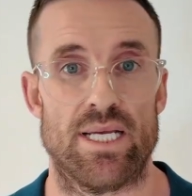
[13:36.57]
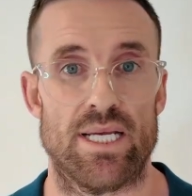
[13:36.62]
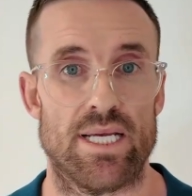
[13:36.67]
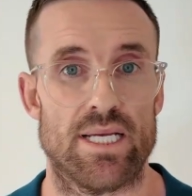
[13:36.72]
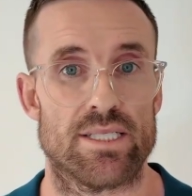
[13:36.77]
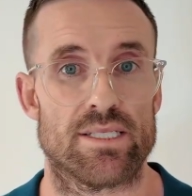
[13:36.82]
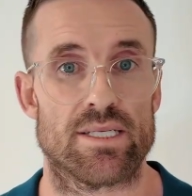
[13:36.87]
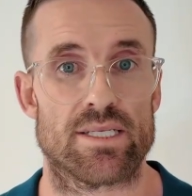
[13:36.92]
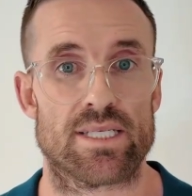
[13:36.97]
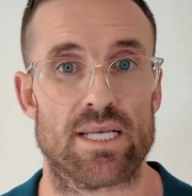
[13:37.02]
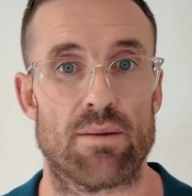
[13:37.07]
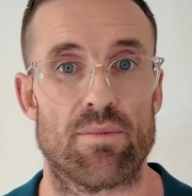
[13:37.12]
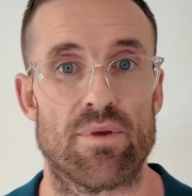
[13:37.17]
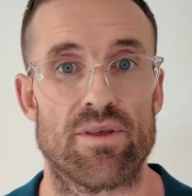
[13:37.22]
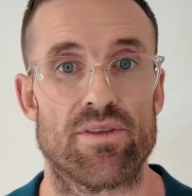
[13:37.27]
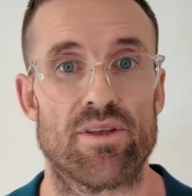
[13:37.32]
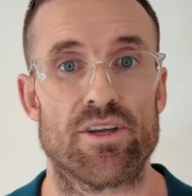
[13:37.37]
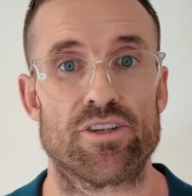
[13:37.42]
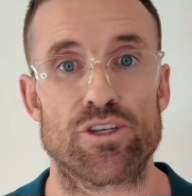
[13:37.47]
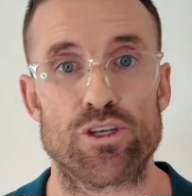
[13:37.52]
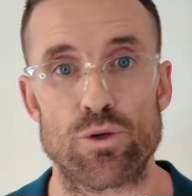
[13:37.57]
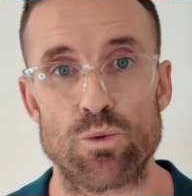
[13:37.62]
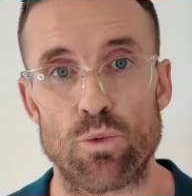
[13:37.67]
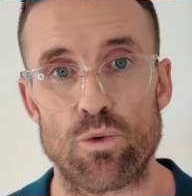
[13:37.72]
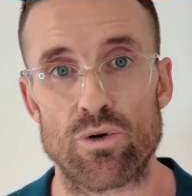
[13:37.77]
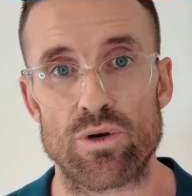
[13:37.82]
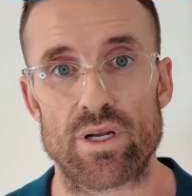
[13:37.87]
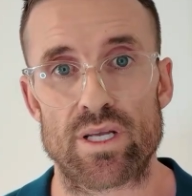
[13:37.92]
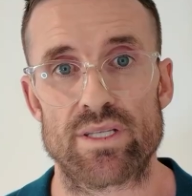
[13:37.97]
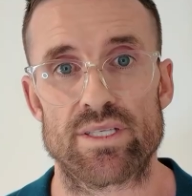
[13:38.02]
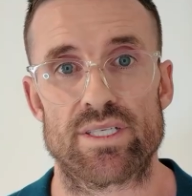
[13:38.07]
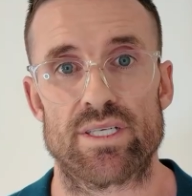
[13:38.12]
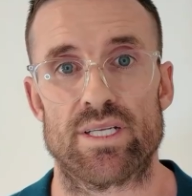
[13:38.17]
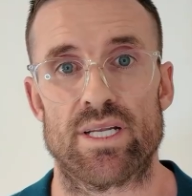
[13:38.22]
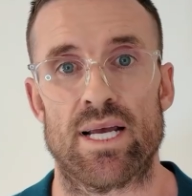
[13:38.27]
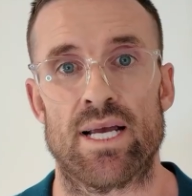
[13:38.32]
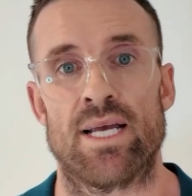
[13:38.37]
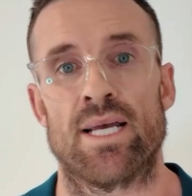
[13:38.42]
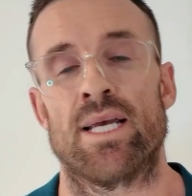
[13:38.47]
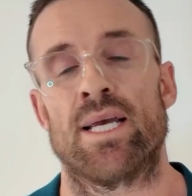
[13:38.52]
Is this something that you wouldn't
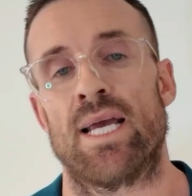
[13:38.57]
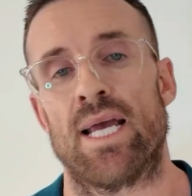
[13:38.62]
consider?